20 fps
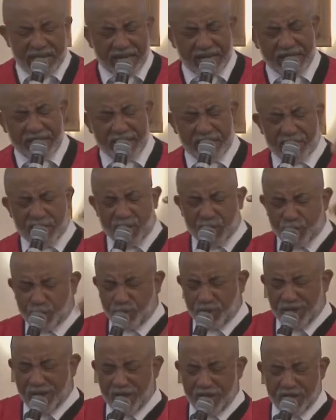His
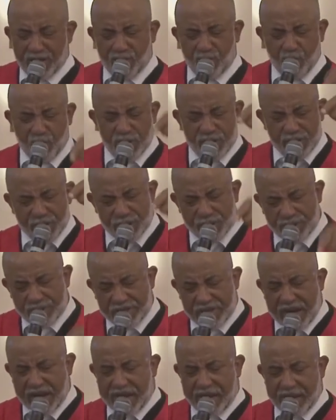blood was
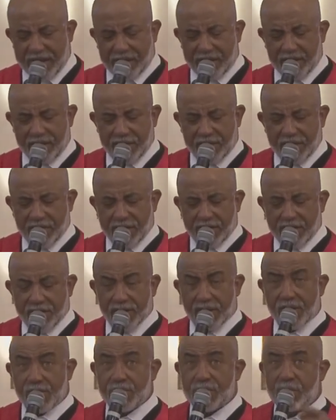shed
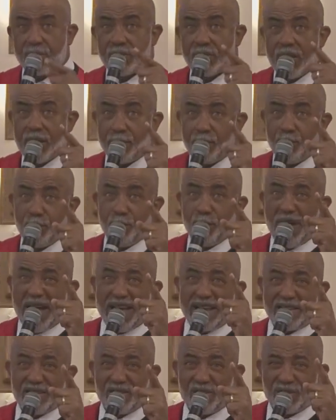so that
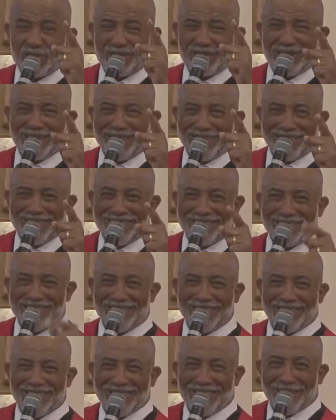my sins
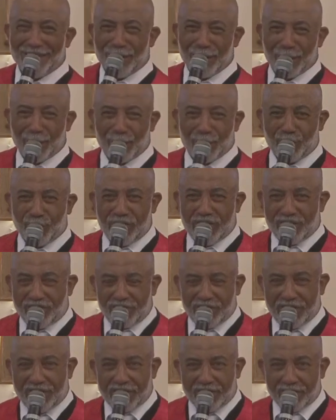could be
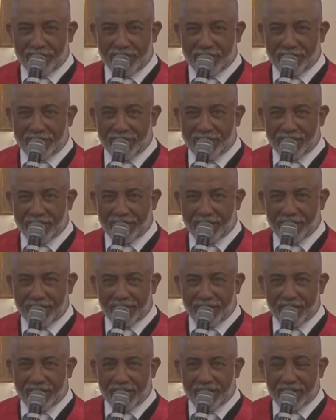forgiven.
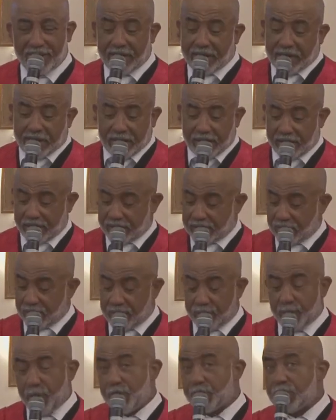And so,
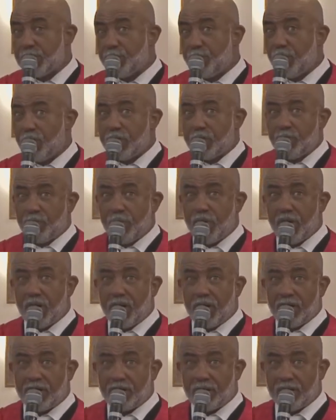the most important
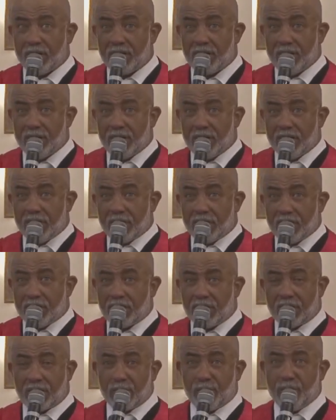part
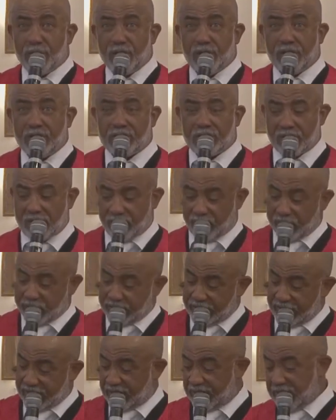of the communion
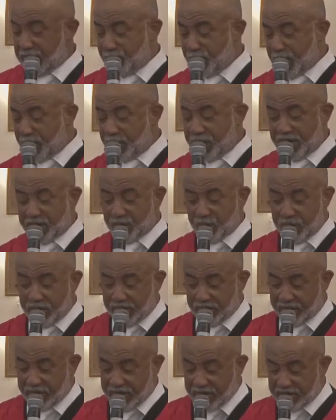service, and I think maybe that's one
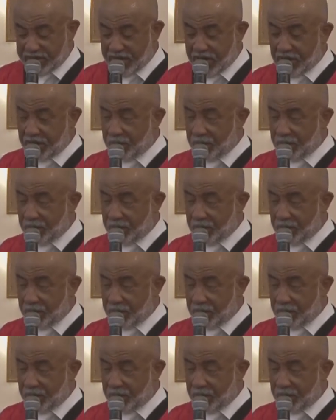of the things God